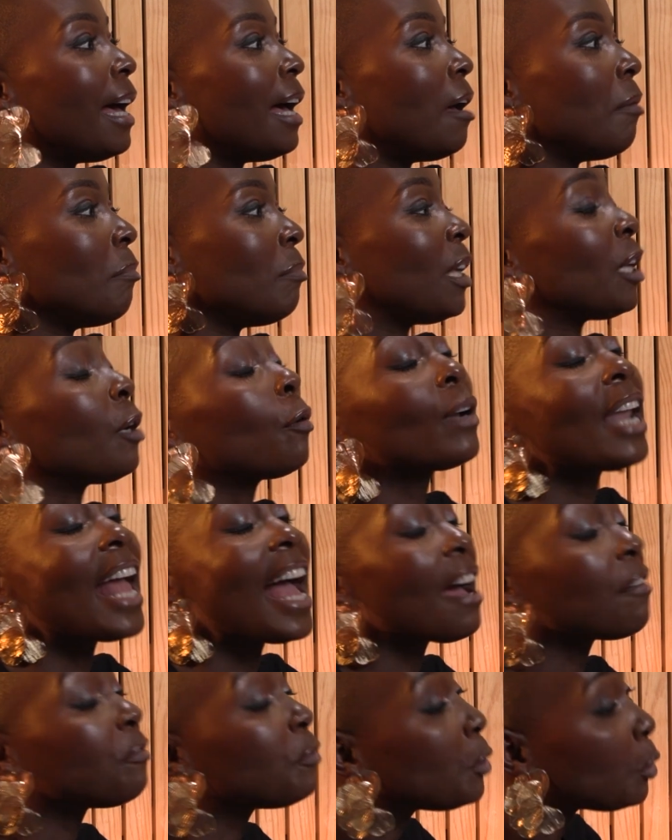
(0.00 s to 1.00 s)
They don't
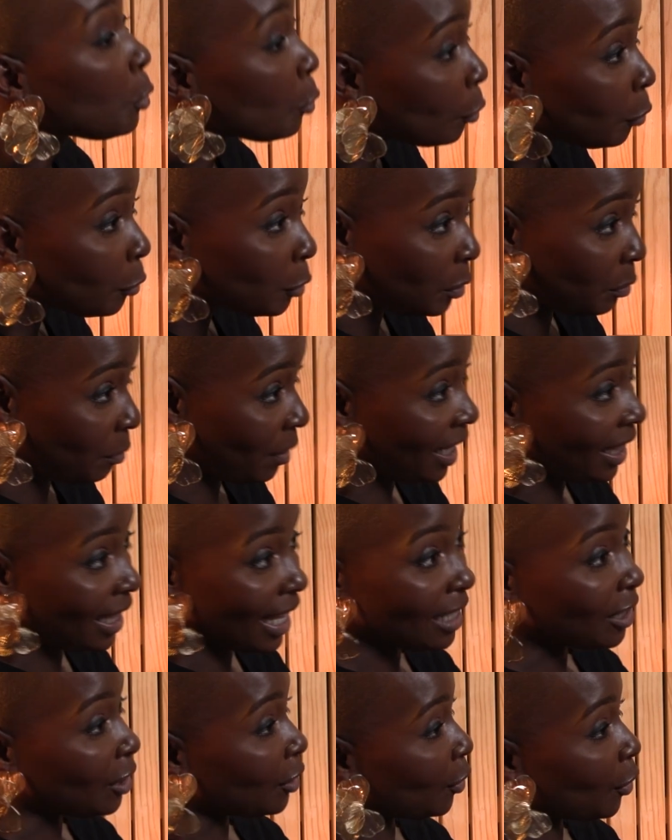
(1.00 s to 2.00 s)
have to include me in
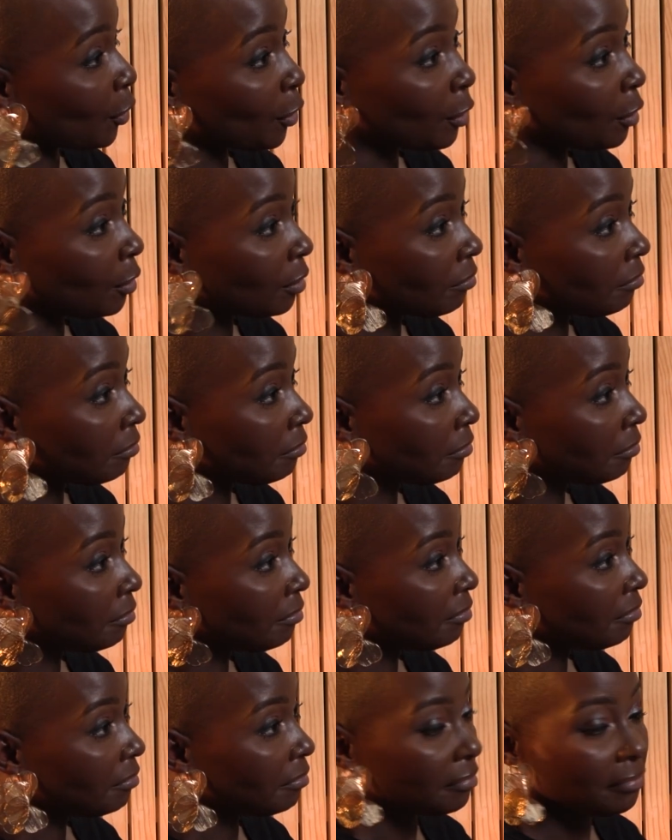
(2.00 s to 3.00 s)
that circle.
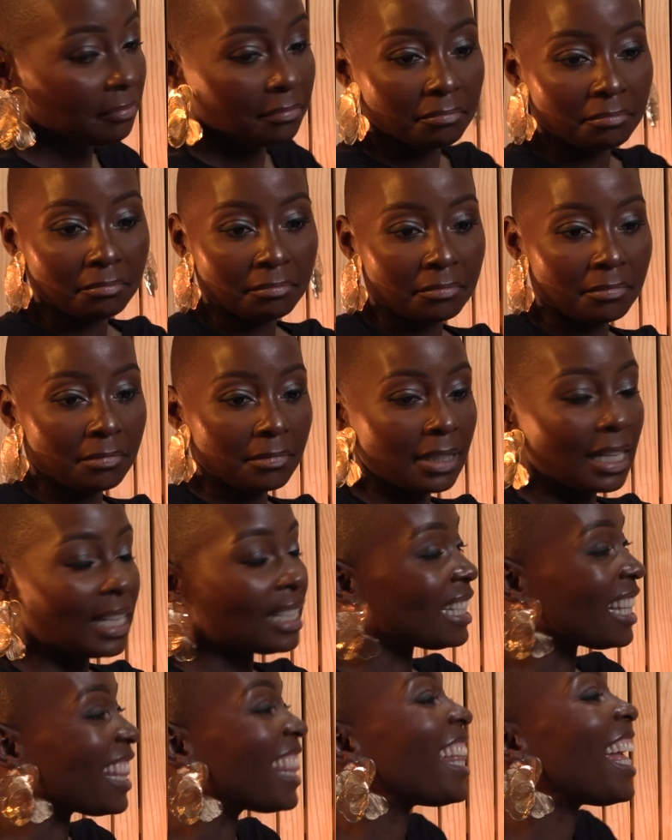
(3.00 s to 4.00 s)

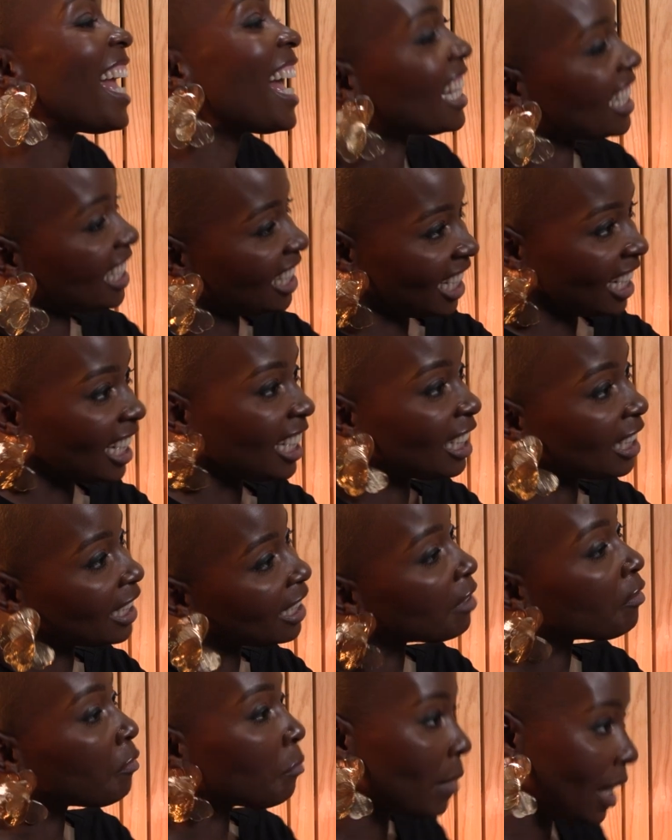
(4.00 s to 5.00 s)
It's their circle,
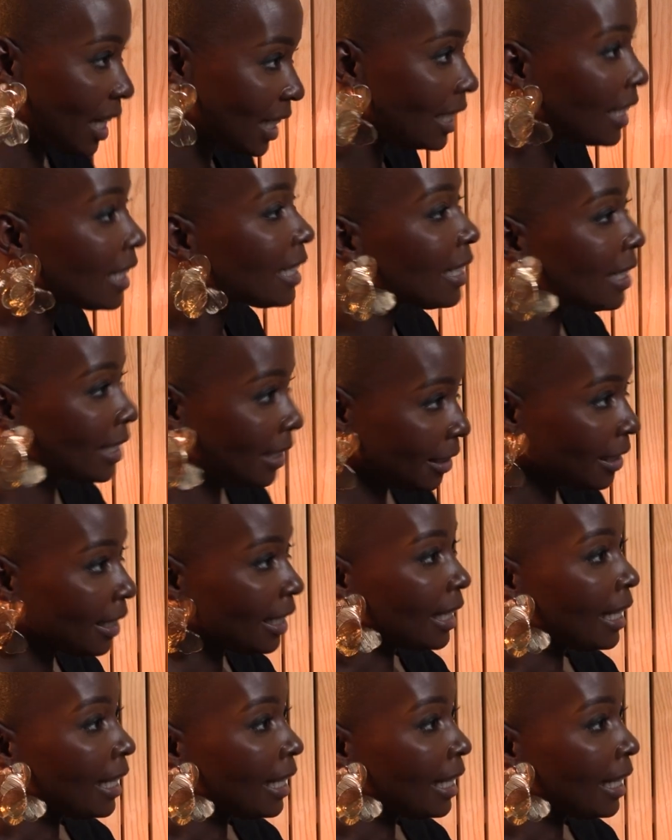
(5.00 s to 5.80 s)
they've made it.